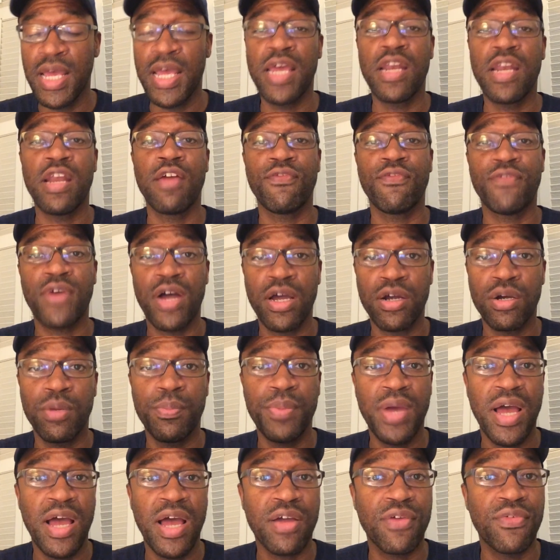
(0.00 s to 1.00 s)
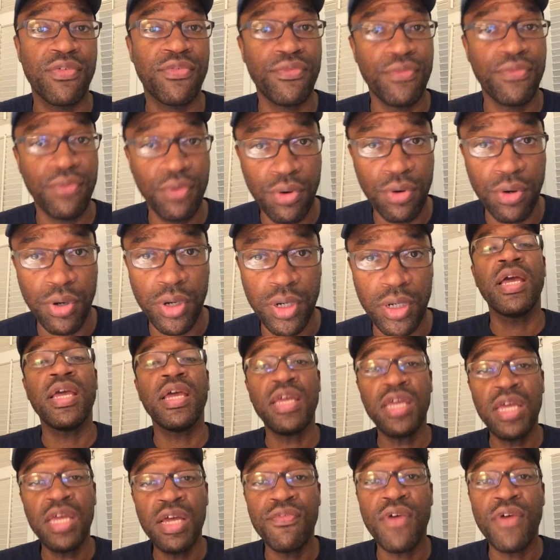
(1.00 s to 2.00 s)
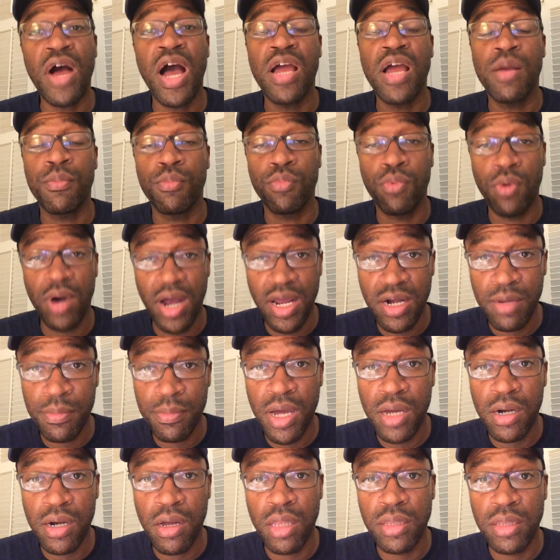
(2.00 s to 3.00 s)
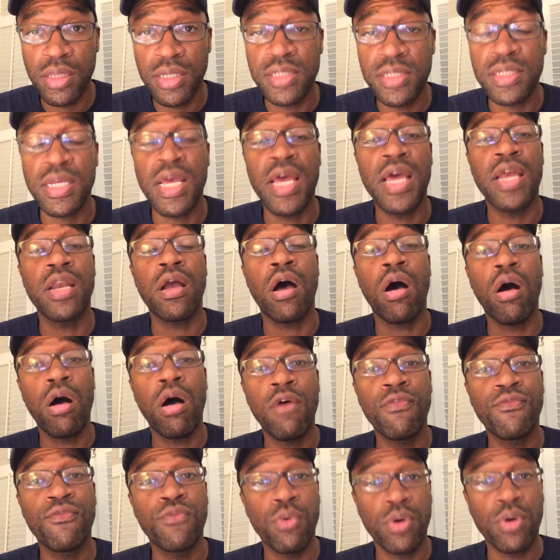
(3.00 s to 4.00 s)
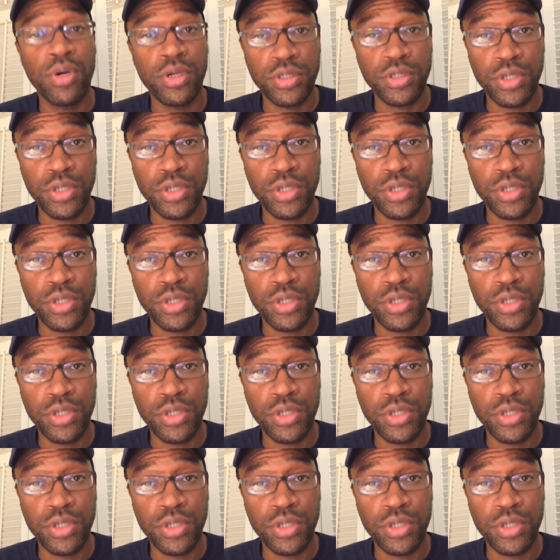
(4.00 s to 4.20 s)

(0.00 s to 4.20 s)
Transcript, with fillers: in a Fighter Pack 4. If I am right about all this and all four